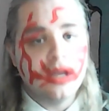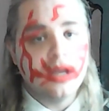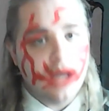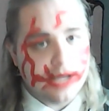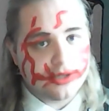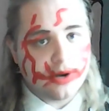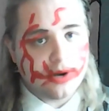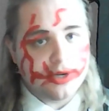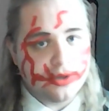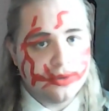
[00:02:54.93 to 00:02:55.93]
I
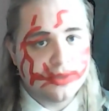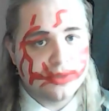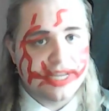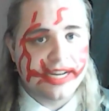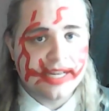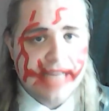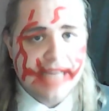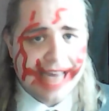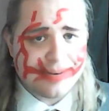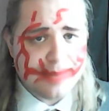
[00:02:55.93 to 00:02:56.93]
started oozing
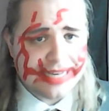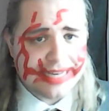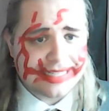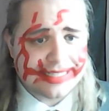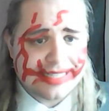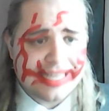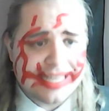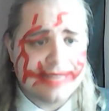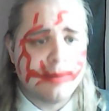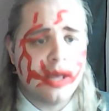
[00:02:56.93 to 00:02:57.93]
and emitting
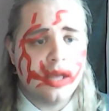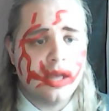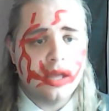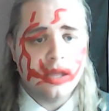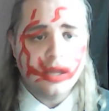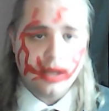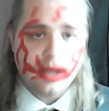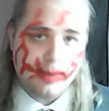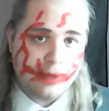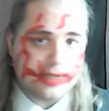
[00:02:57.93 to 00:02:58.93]
steam.
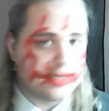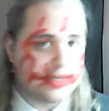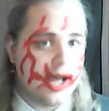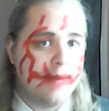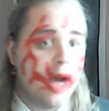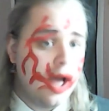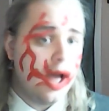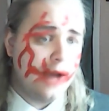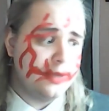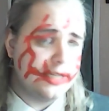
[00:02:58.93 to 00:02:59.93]
About this time,
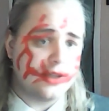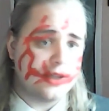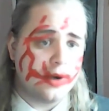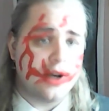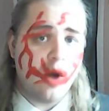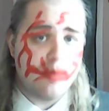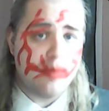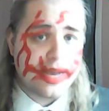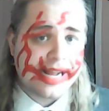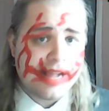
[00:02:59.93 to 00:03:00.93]
I really started
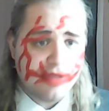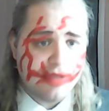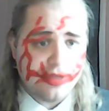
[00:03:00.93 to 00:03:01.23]
hoping that